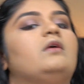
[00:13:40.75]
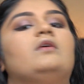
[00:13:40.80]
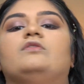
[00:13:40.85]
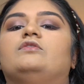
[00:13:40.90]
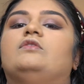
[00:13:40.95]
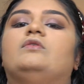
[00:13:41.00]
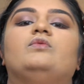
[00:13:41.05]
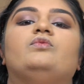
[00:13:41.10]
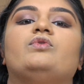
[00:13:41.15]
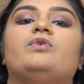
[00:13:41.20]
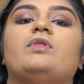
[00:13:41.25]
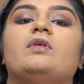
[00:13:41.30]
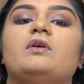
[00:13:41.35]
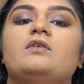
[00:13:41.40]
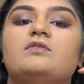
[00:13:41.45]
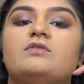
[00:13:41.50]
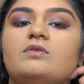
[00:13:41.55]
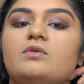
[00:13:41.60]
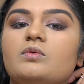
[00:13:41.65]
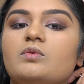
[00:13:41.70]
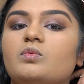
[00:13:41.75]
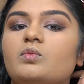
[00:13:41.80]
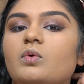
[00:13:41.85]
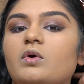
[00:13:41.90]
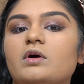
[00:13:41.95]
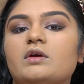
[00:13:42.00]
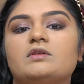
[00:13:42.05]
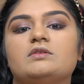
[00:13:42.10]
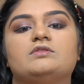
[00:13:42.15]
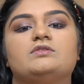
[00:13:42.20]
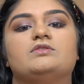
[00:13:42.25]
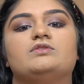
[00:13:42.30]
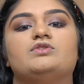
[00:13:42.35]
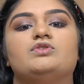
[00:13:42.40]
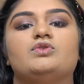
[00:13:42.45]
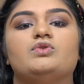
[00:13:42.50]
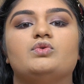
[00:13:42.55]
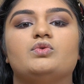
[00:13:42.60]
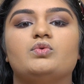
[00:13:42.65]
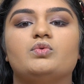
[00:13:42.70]
so for this, you want
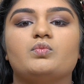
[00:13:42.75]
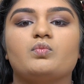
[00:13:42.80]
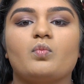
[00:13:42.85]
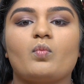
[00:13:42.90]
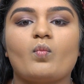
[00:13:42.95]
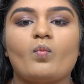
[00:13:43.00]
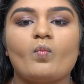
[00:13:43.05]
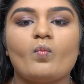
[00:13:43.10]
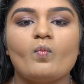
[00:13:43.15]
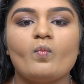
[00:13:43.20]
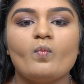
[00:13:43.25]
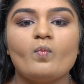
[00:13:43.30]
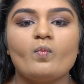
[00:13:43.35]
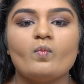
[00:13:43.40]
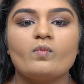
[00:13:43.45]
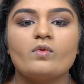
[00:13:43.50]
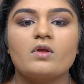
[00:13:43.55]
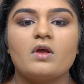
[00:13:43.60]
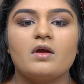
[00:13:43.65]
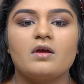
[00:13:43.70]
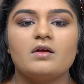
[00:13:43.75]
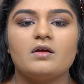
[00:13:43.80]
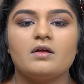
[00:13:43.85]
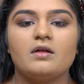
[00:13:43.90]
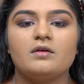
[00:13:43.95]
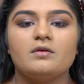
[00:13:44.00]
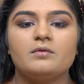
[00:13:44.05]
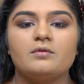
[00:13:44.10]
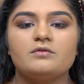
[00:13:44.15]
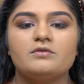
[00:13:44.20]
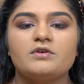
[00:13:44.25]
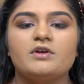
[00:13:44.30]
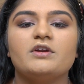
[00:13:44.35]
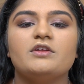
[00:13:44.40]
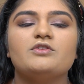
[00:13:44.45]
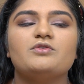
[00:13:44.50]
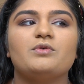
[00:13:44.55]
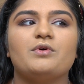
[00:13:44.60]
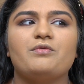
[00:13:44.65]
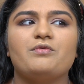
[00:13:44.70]
to turn
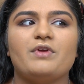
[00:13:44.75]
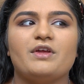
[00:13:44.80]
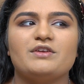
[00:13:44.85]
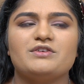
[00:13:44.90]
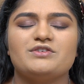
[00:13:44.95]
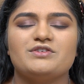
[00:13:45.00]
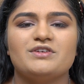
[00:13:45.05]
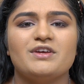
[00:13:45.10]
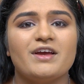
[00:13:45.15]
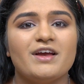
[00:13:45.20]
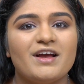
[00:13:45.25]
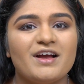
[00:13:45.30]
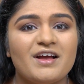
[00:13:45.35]
into a fish.